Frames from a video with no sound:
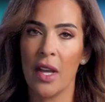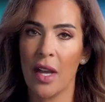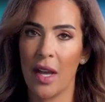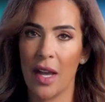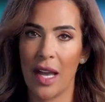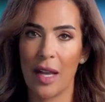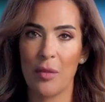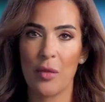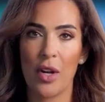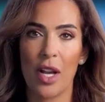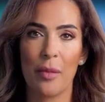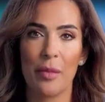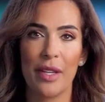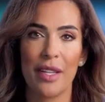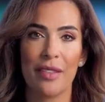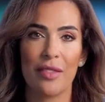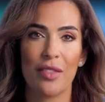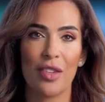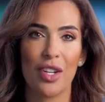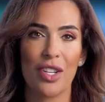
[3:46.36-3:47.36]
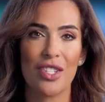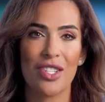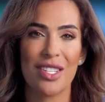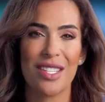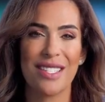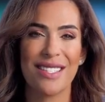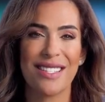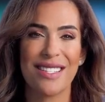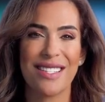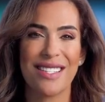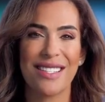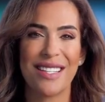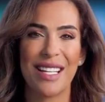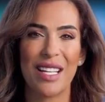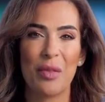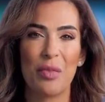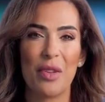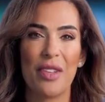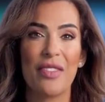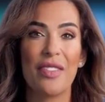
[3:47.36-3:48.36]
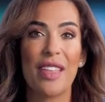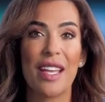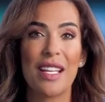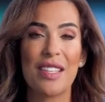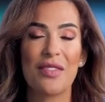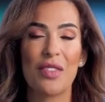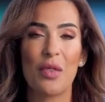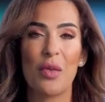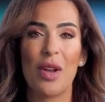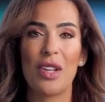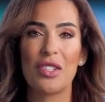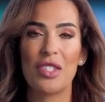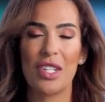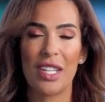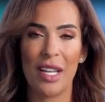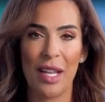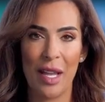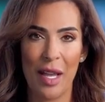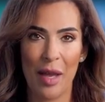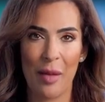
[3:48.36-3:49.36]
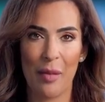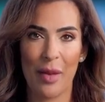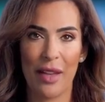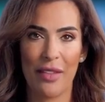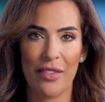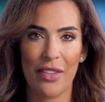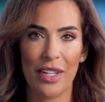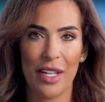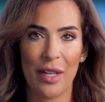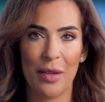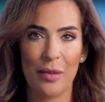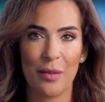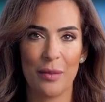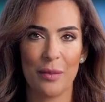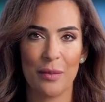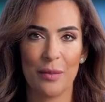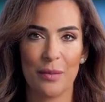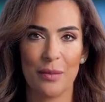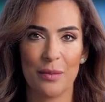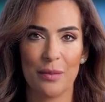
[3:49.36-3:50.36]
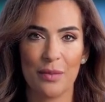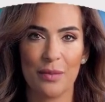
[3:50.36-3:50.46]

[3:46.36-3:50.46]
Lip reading: I'm Ramia Faraj. This is the Daily Brief. Thanks for watching. Bye for now.